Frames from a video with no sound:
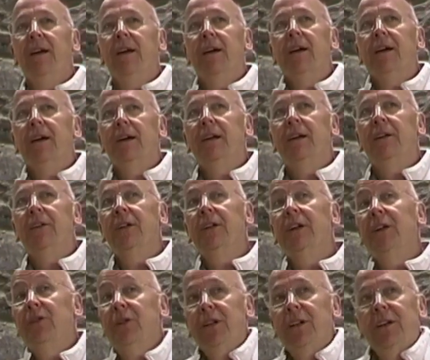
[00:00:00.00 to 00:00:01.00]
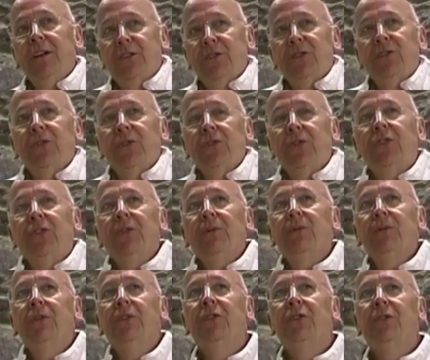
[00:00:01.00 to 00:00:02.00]
And then I realized, of course,
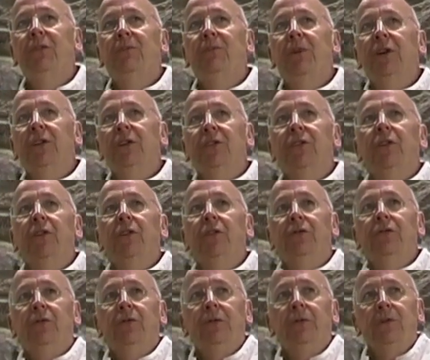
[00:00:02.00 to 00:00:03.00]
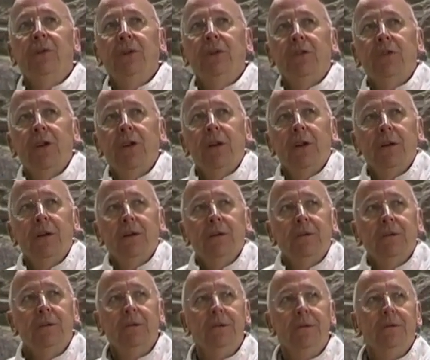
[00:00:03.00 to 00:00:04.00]
it was part of one of their
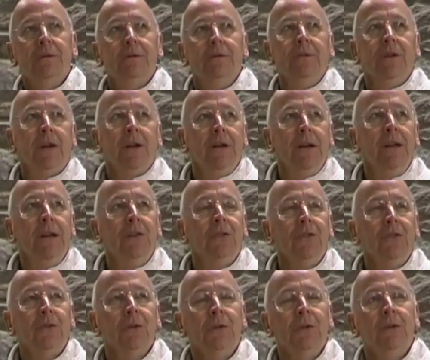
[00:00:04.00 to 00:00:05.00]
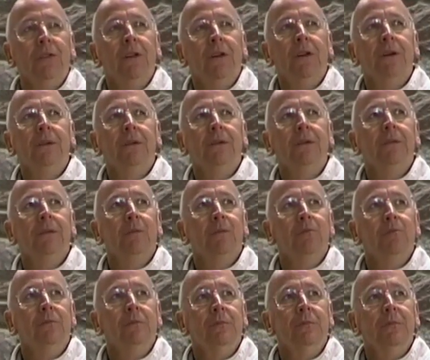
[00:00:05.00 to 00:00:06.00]
techniques or one of their
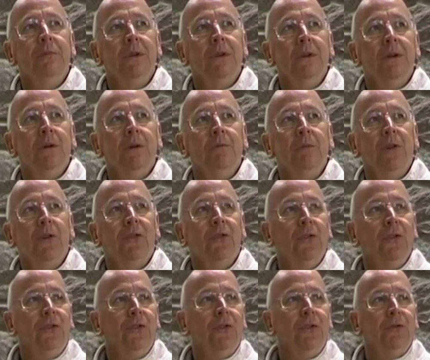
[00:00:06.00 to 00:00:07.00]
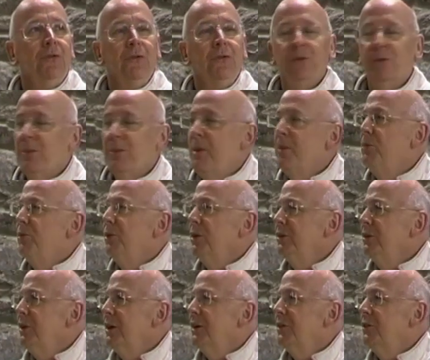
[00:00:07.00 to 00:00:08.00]
methods of
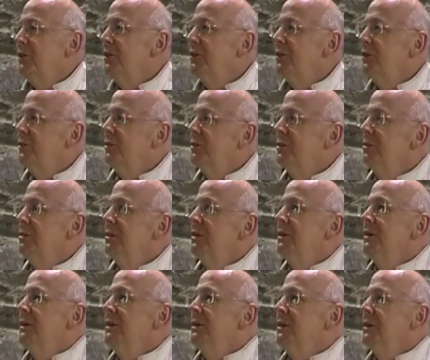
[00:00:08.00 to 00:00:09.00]
remembering death is to